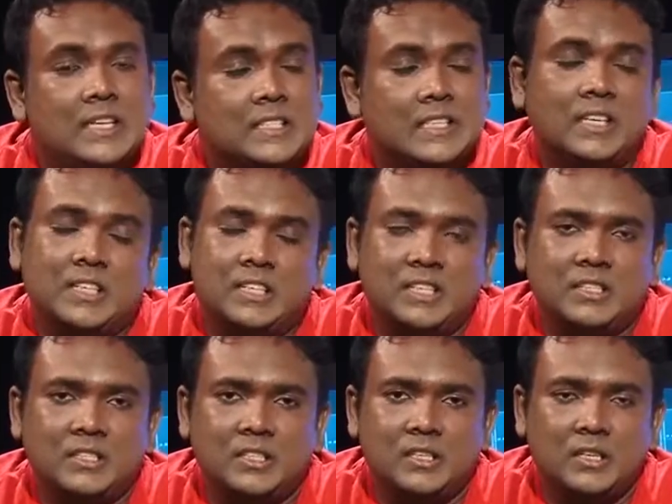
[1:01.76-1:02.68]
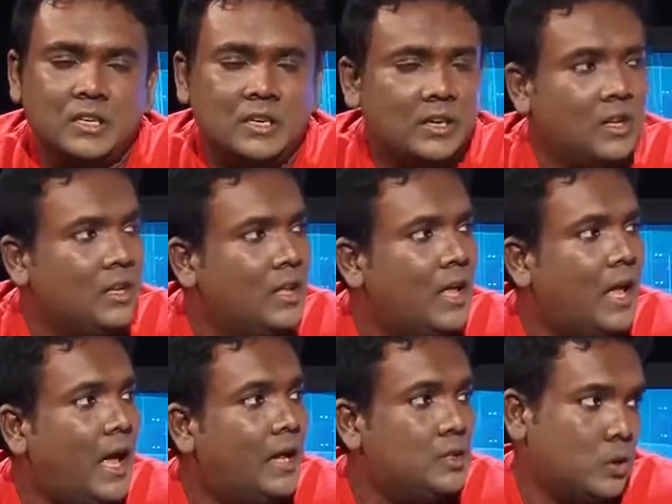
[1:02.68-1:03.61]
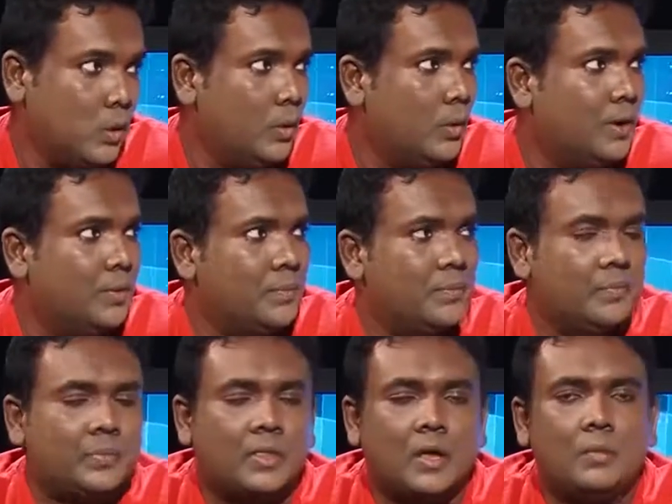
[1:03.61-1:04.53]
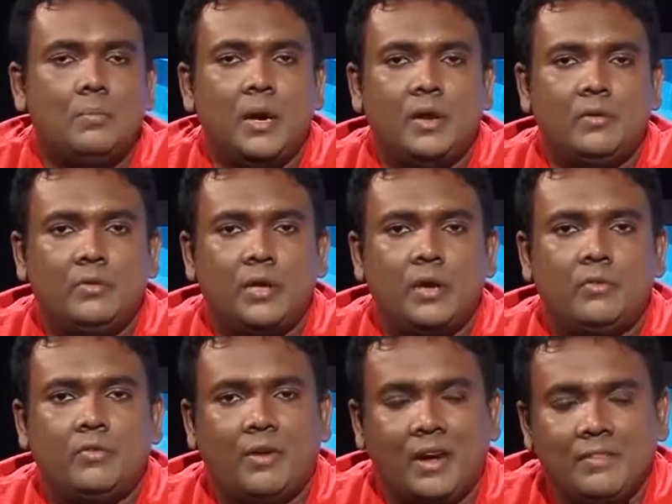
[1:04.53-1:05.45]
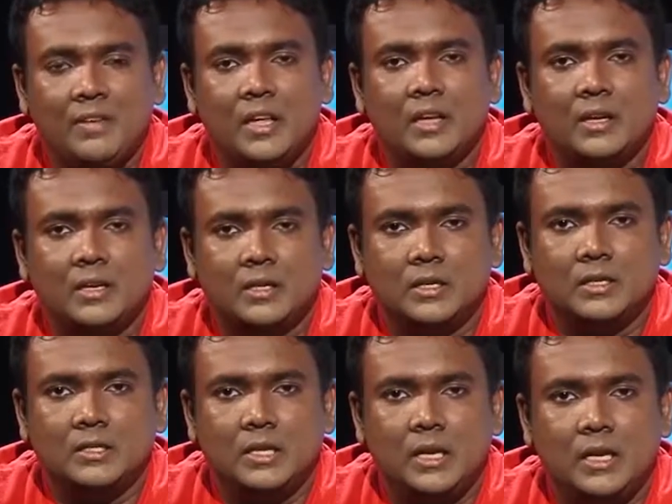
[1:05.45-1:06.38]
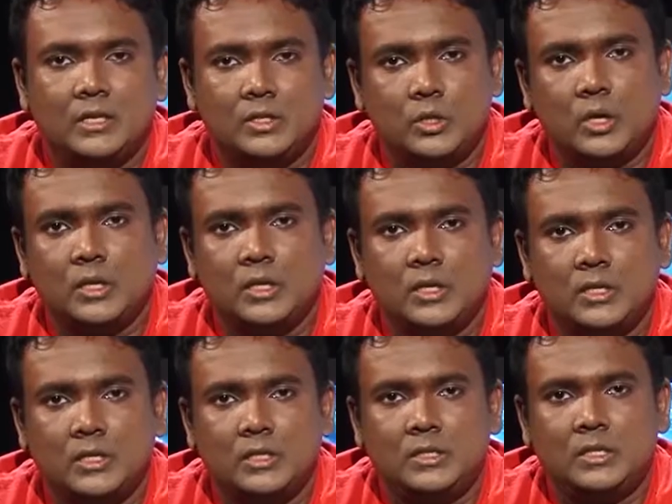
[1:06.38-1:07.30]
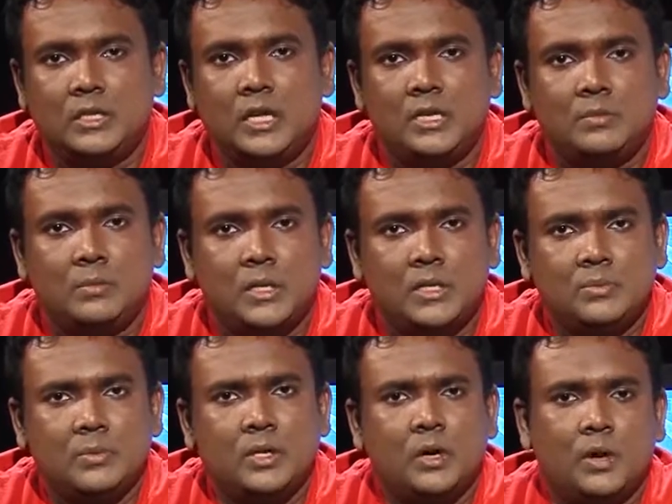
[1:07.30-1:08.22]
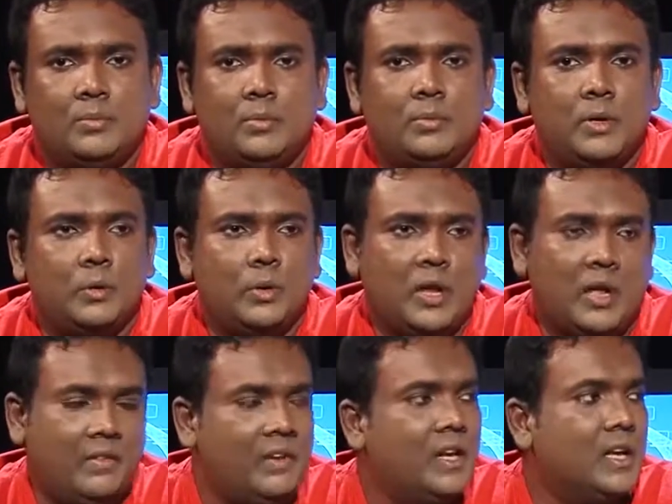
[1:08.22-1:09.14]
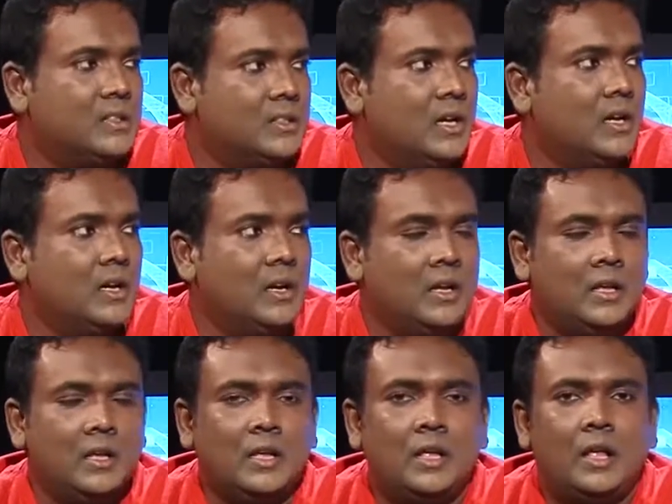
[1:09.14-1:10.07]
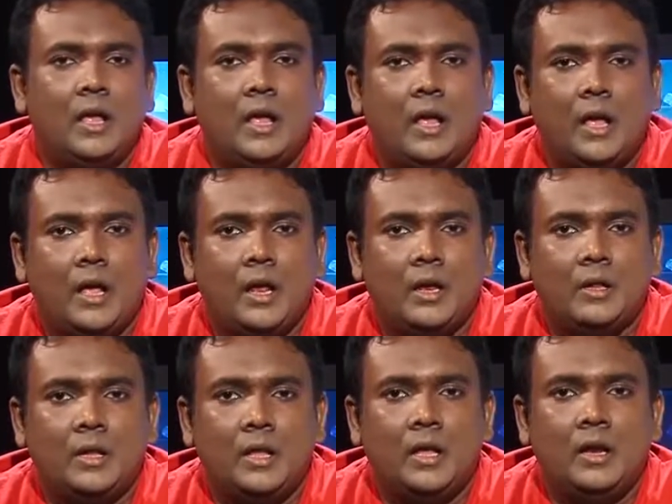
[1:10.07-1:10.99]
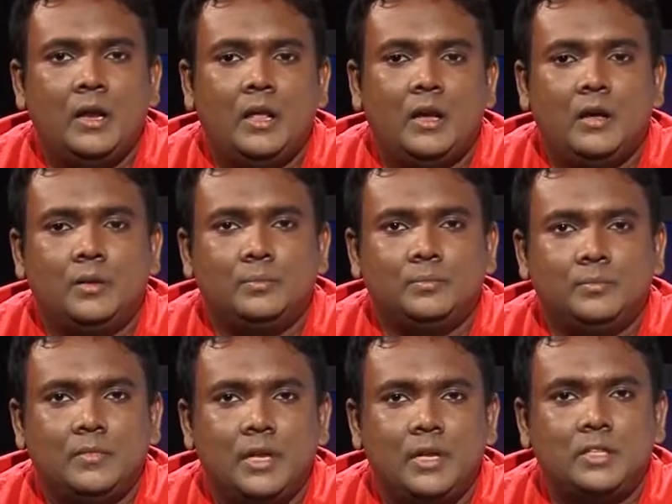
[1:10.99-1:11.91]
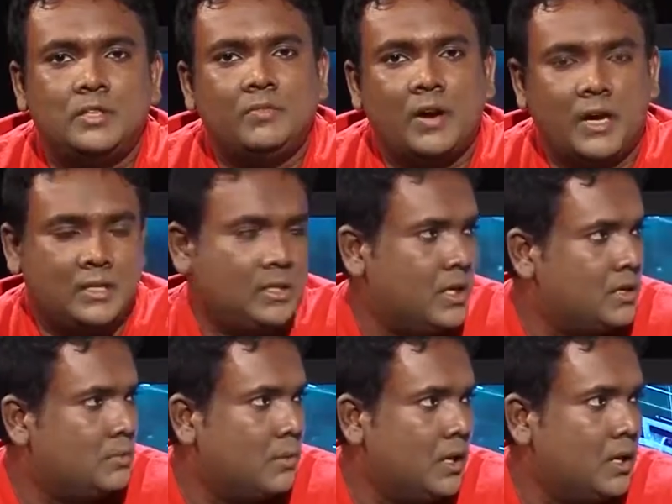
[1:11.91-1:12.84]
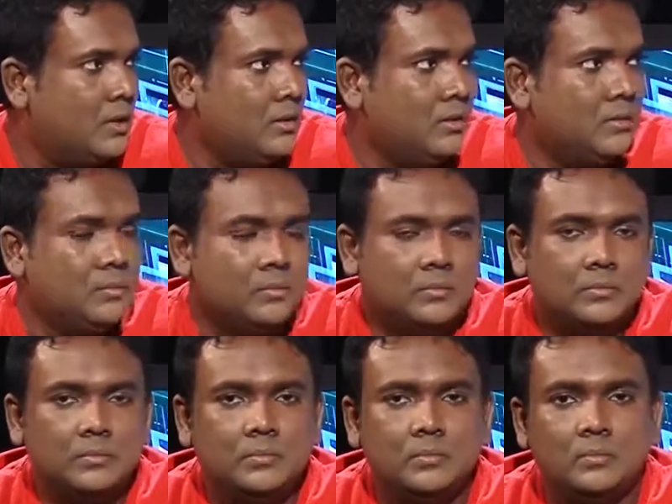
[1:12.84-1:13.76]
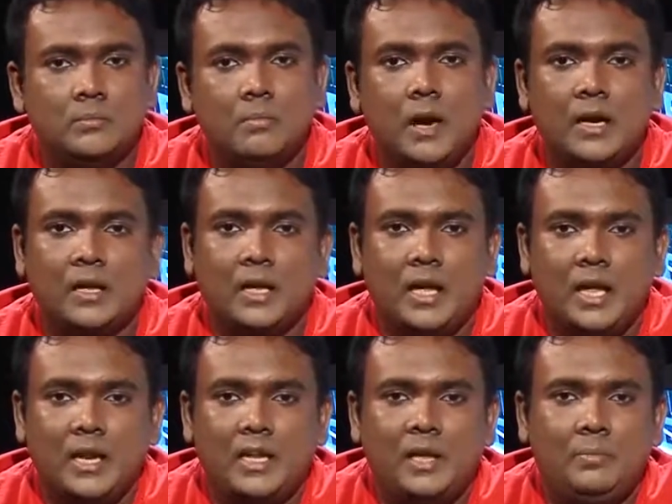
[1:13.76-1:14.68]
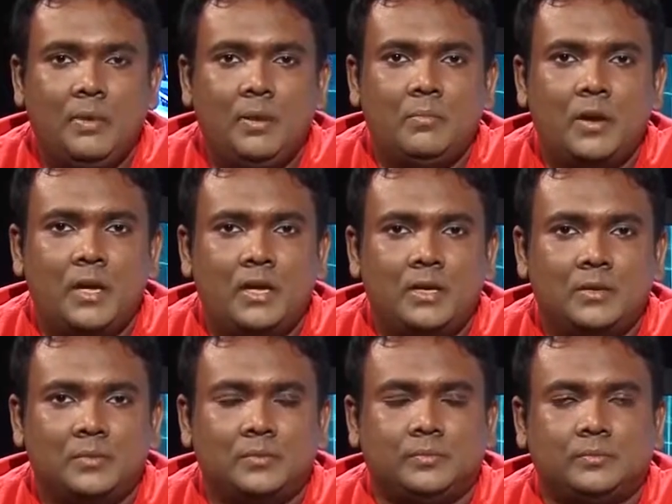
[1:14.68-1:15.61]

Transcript: is congested and slower, but if you get 5 gigahertz, it's not congested as much because a lot of people don't have it as yet, and then it's fast as well. But again, keep in mind,